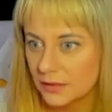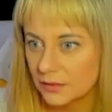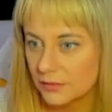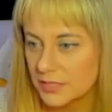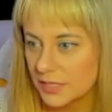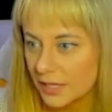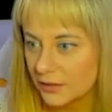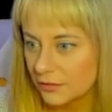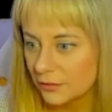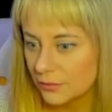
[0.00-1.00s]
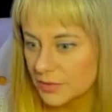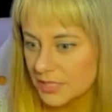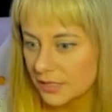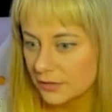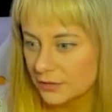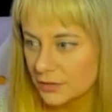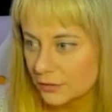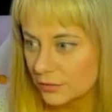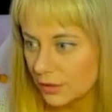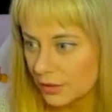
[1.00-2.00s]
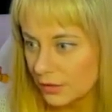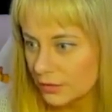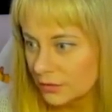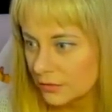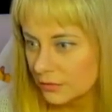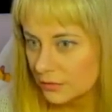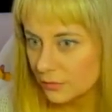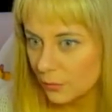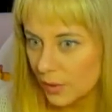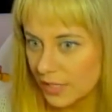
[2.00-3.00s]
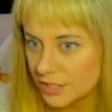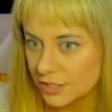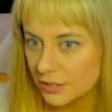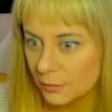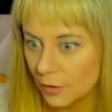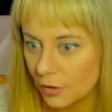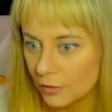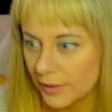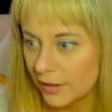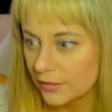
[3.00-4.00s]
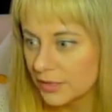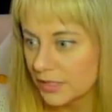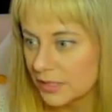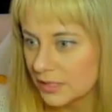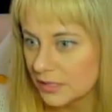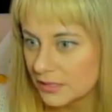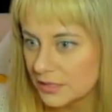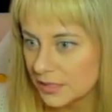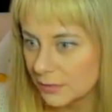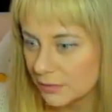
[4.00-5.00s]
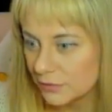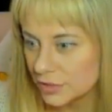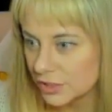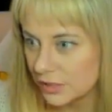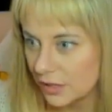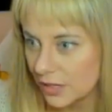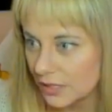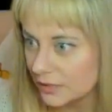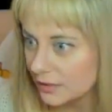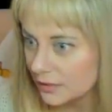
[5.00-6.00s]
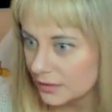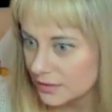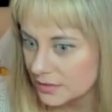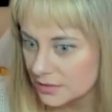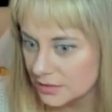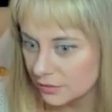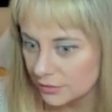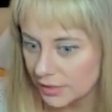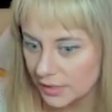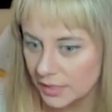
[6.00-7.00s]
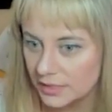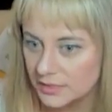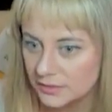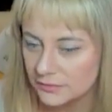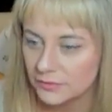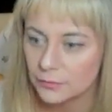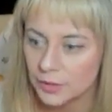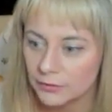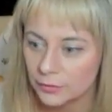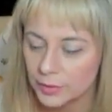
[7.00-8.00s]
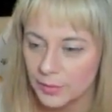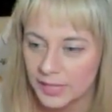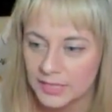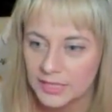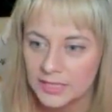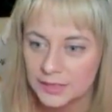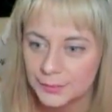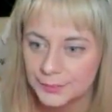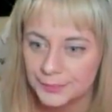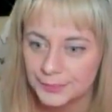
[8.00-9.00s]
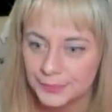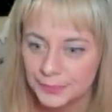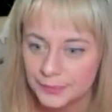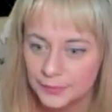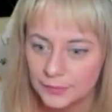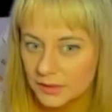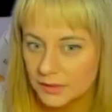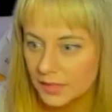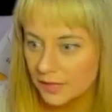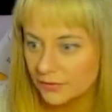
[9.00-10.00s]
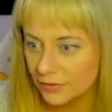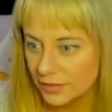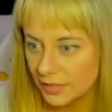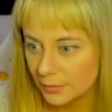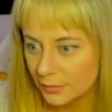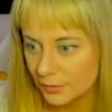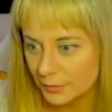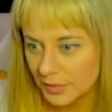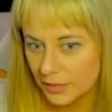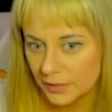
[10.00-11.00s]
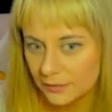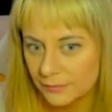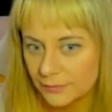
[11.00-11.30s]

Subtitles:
Krista, I don't know what's taking her so long. Why she'd come all the way out here to get whatever she got. Stone, I guess, from wherever we mined it. Life-threatening hypothermia.